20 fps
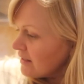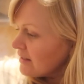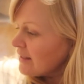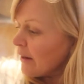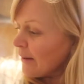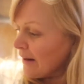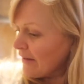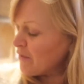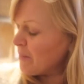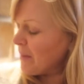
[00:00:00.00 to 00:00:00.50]

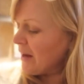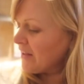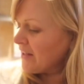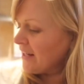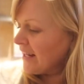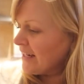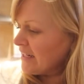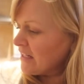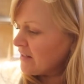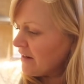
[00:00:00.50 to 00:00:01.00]
Yeah, have a
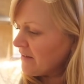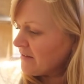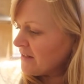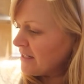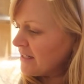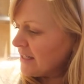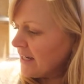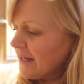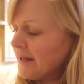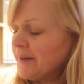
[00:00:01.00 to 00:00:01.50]
bath later
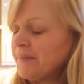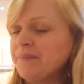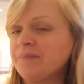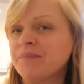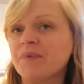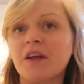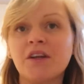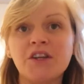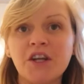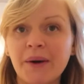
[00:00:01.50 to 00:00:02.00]
after tea.
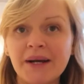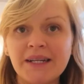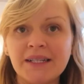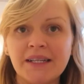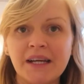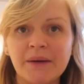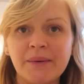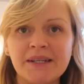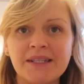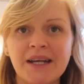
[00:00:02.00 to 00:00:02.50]
No
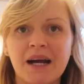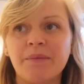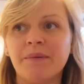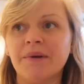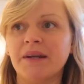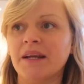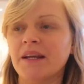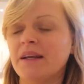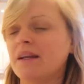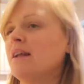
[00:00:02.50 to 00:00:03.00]
idea what's
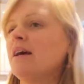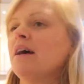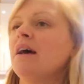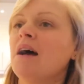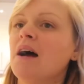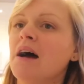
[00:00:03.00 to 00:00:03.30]
happening.